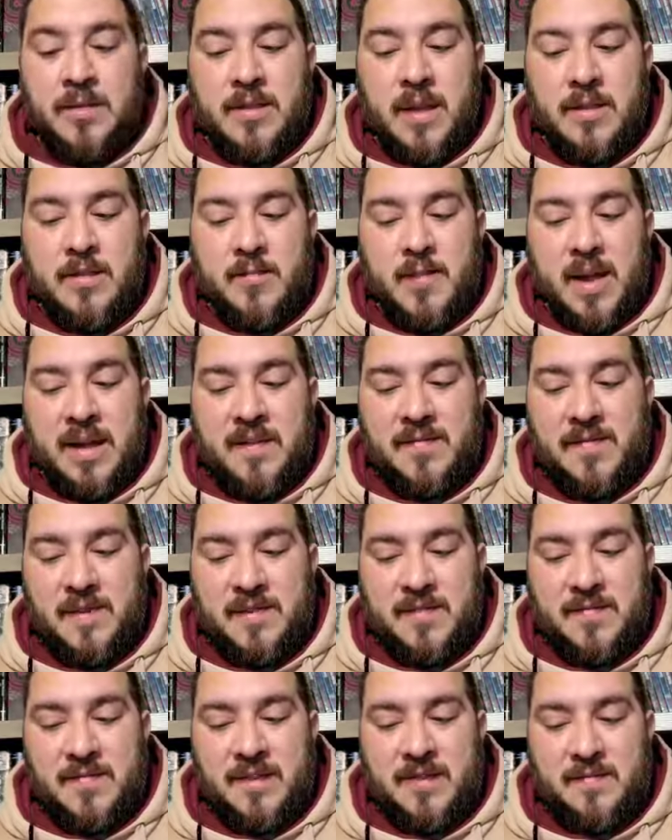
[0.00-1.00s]
The other
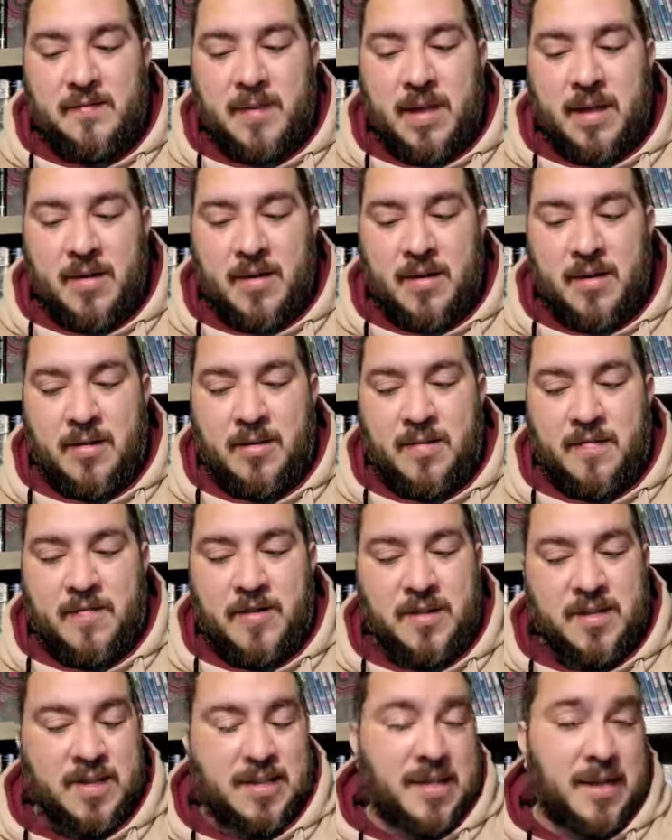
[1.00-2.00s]
benefits of the spell are the
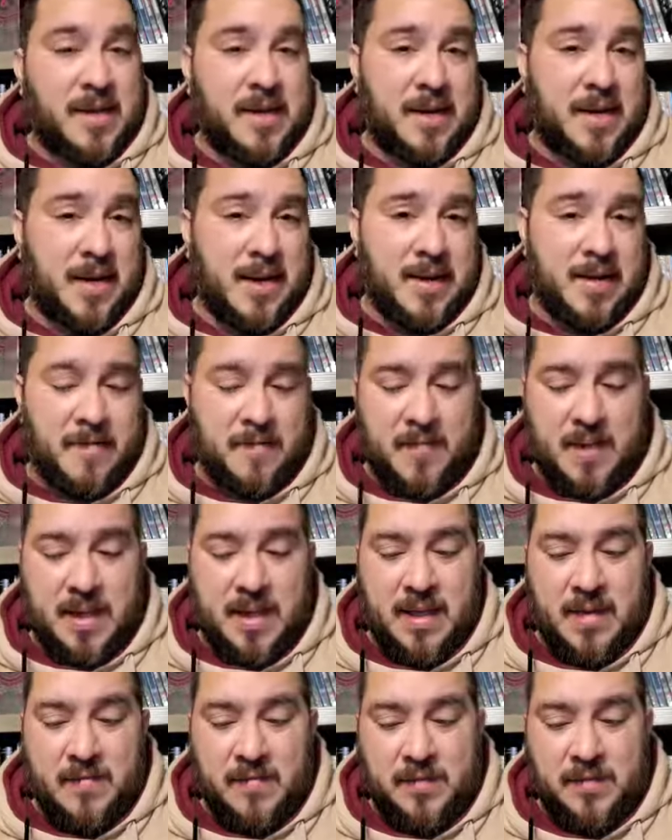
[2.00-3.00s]
versatility of
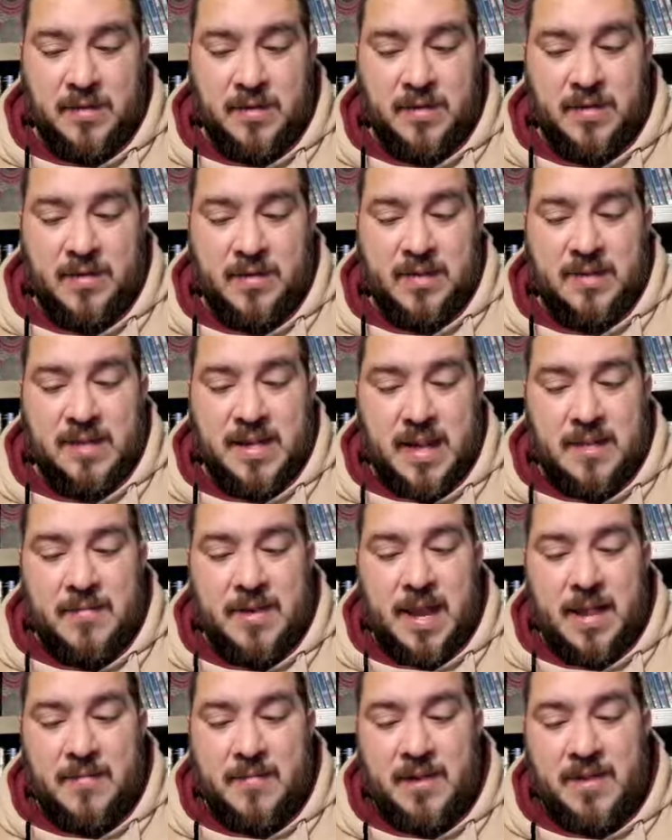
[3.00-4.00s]
being able to do the same
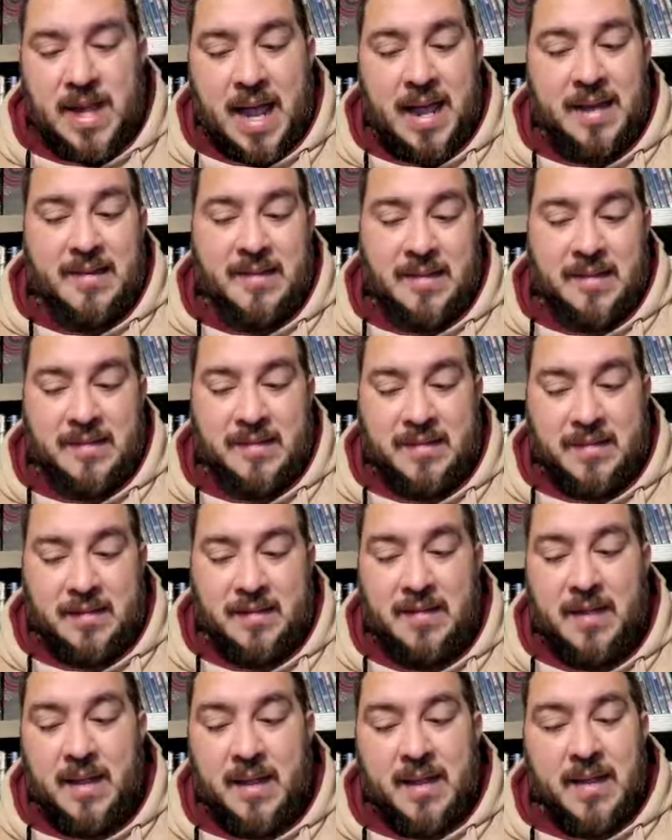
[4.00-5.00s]
damage at a
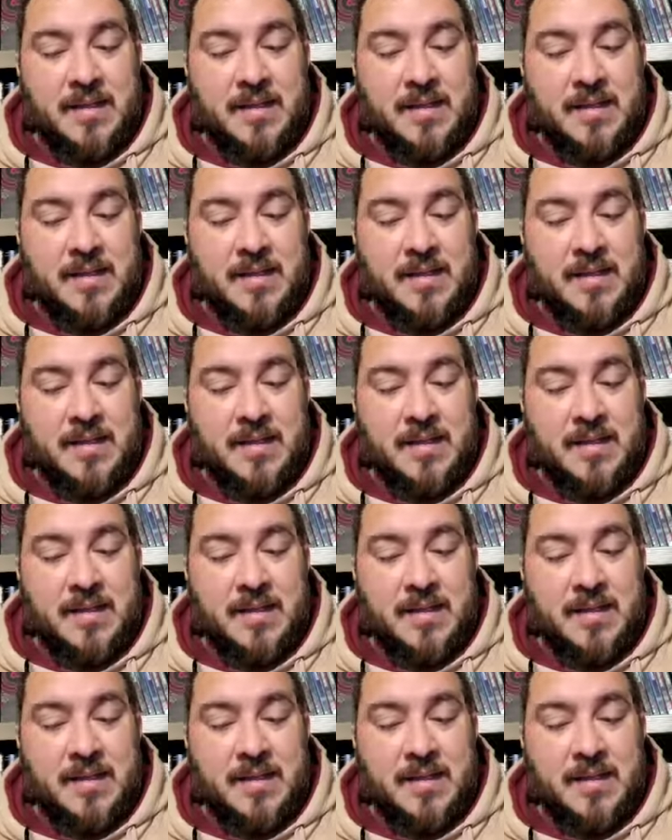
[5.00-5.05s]
distance.